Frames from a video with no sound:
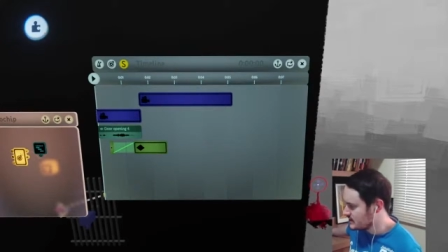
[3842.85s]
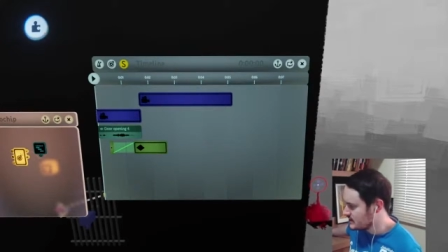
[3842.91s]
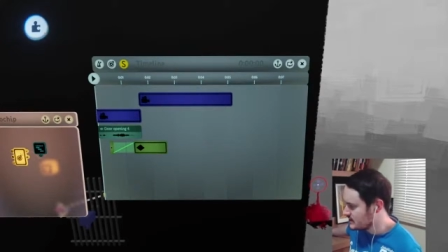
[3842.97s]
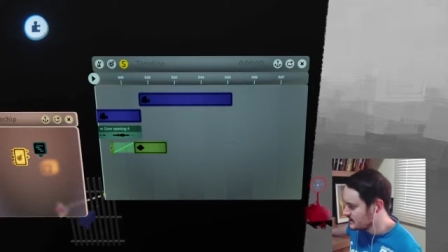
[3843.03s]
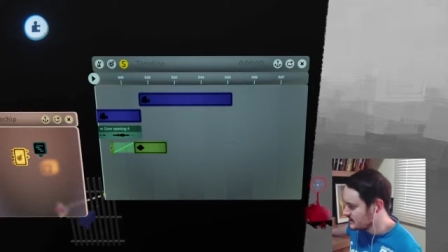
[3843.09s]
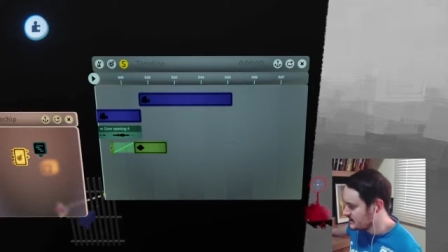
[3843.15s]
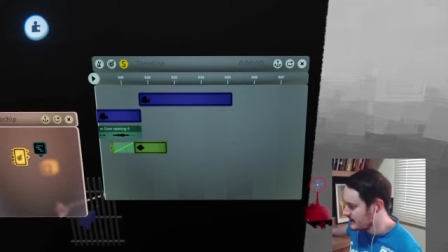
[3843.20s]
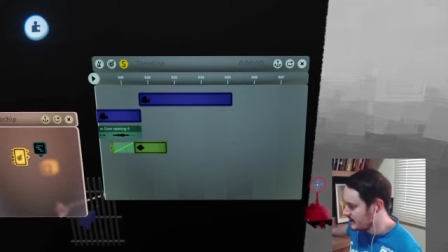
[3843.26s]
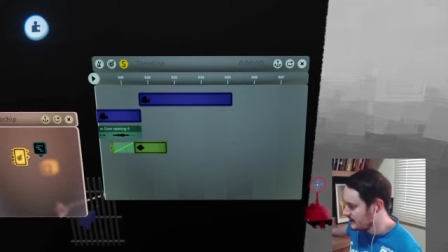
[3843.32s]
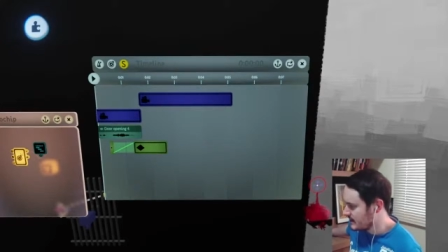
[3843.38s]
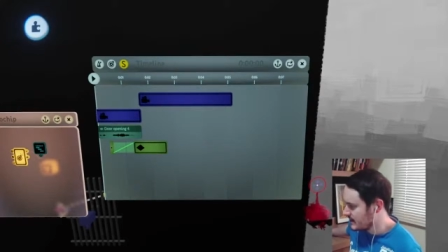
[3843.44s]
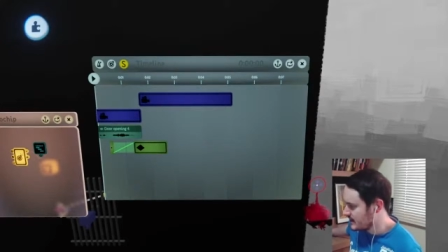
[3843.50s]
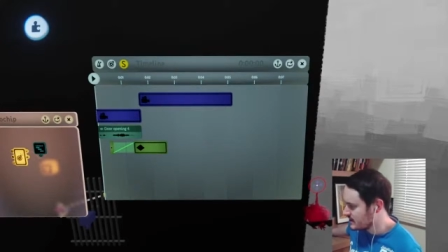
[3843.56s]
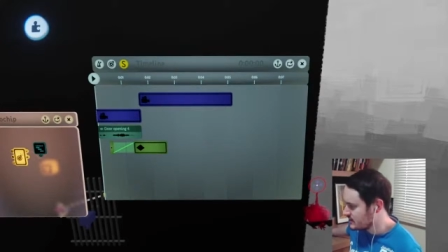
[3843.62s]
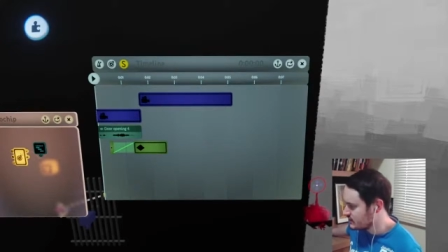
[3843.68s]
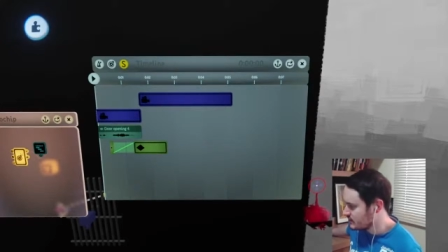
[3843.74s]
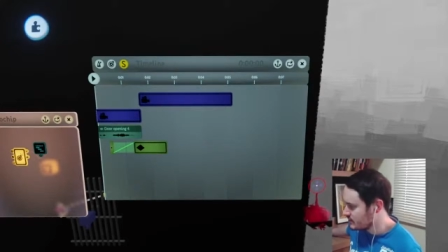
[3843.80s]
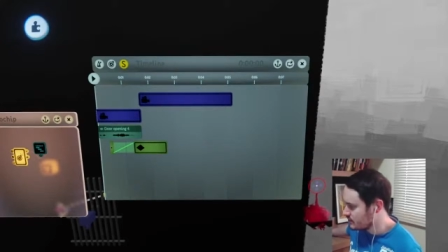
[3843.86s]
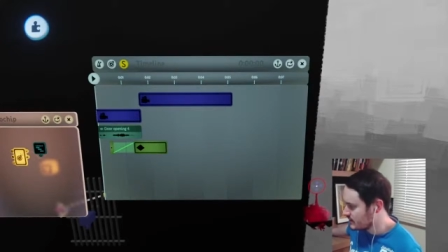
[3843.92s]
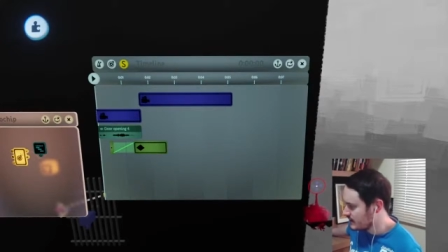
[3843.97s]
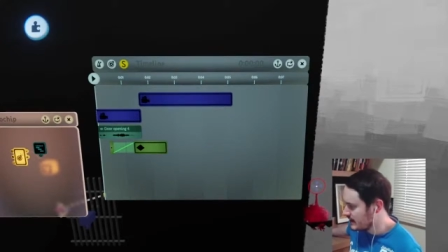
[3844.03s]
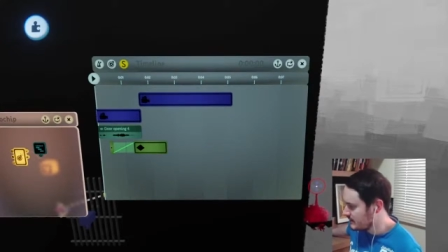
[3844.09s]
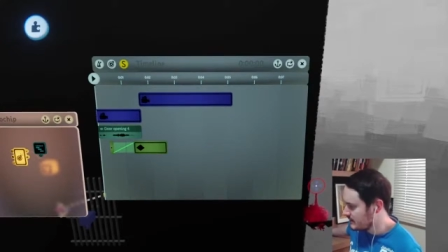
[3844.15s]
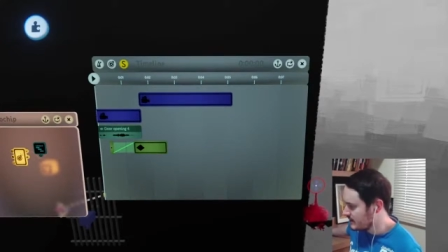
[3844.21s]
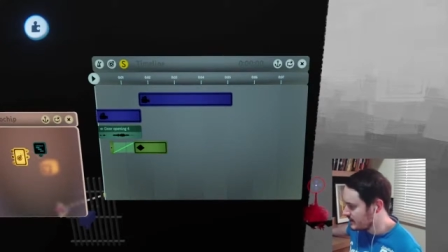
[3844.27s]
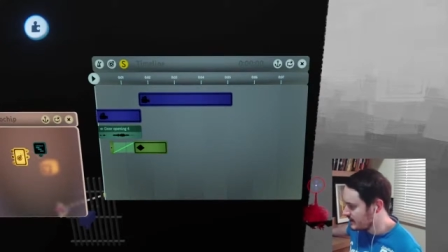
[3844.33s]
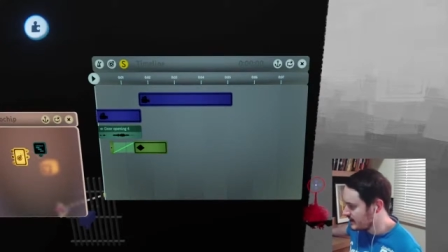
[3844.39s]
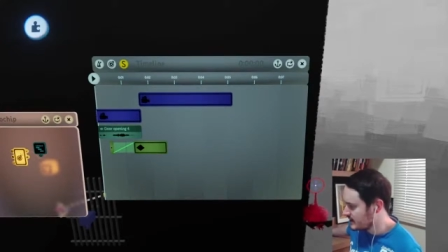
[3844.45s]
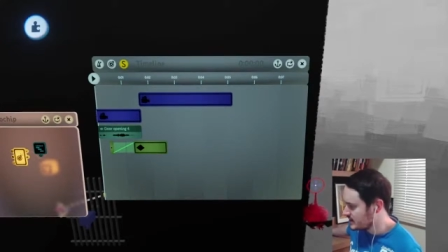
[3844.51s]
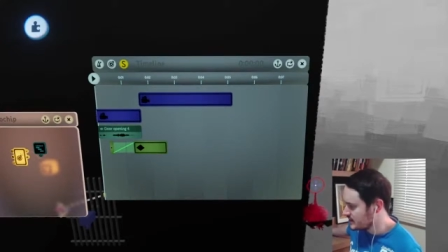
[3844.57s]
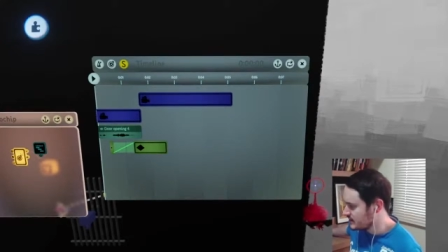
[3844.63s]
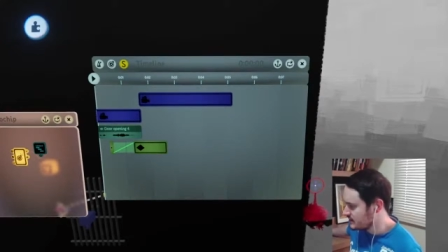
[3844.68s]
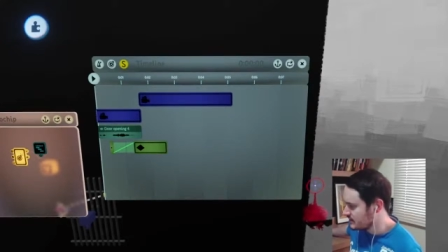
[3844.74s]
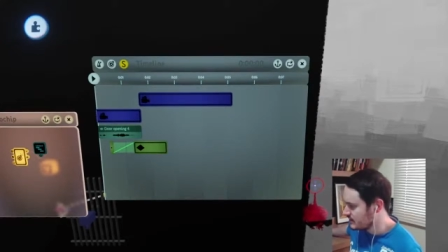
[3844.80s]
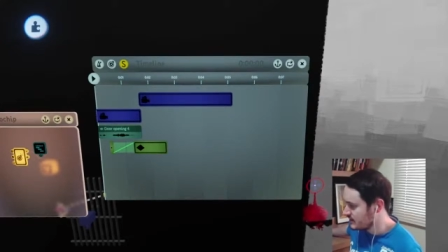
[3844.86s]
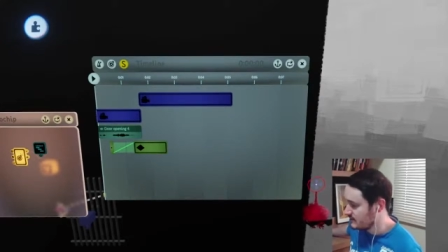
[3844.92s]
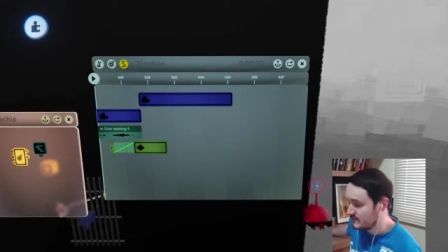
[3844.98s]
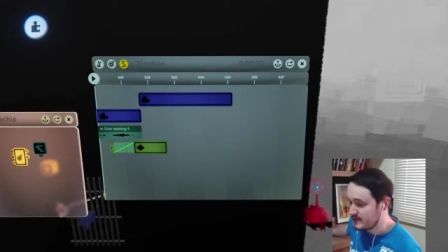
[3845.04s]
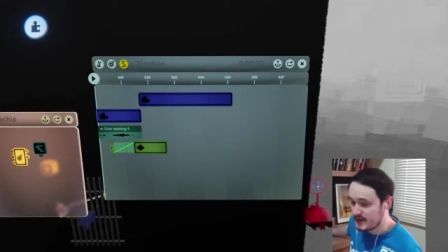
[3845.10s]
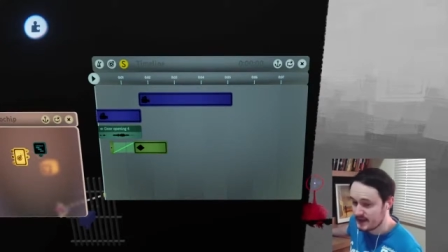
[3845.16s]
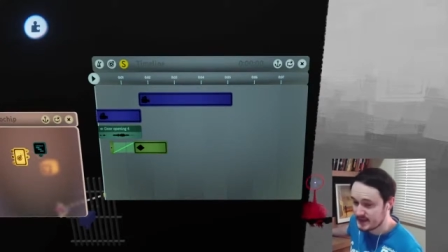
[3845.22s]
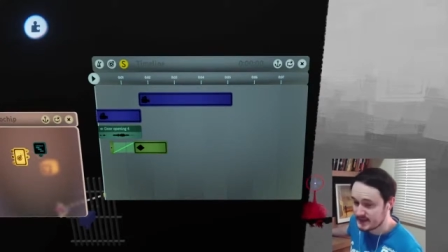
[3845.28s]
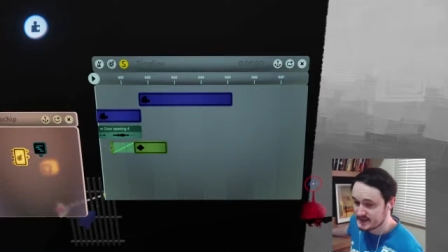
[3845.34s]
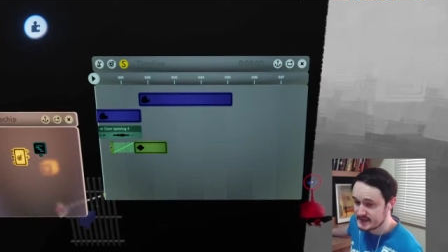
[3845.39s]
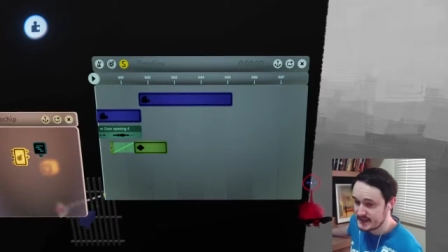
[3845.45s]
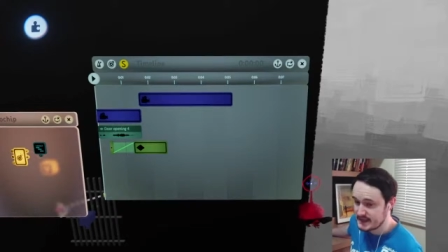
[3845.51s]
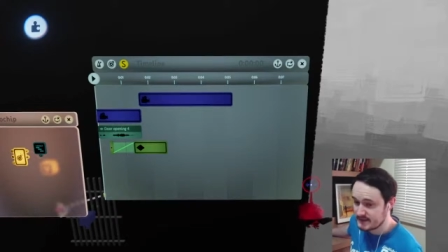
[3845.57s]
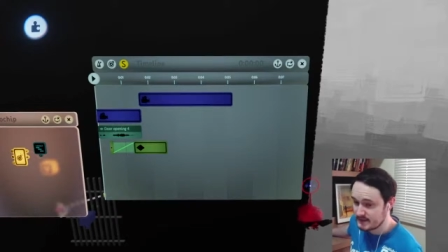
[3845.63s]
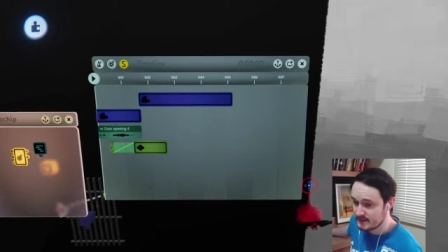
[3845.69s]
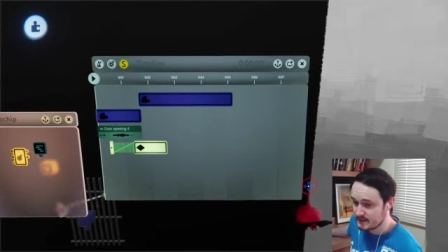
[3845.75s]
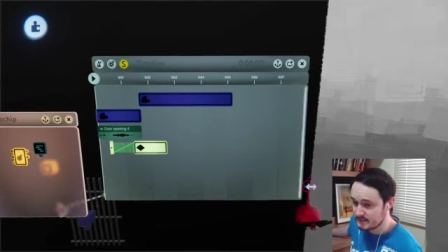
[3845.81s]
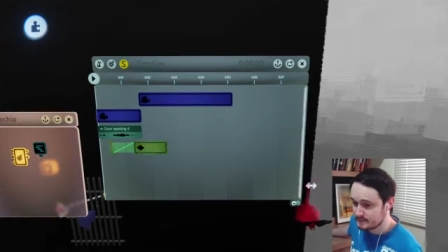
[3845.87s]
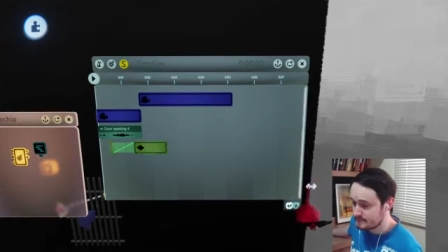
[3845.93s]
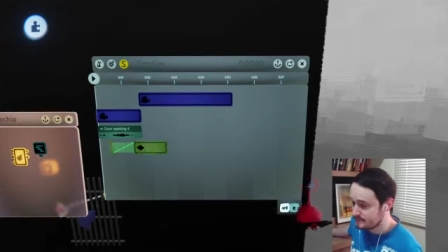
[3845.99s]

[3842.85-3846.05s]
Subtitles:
same as real game creation really. Yeah, exactly.